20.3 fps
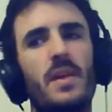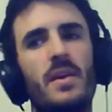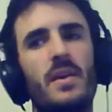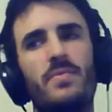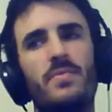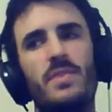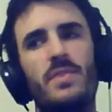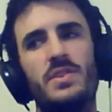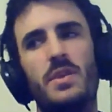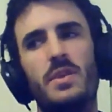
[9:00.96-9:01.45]

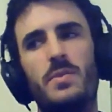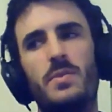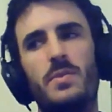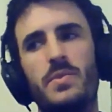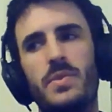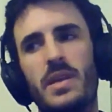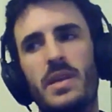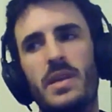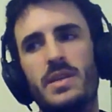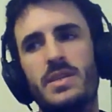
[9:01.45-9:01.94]
there's no one
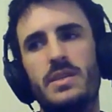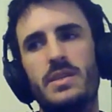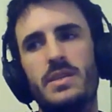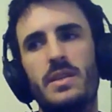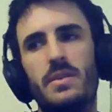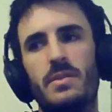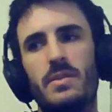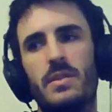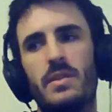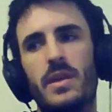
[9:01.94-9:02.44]
there to sit
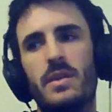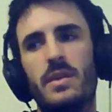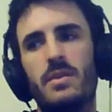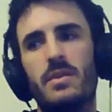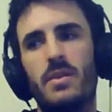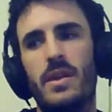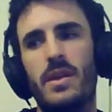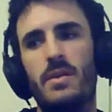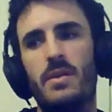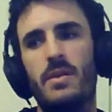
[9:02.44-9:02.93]
there and like
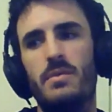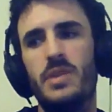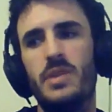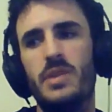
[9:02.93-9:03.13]
kind of hold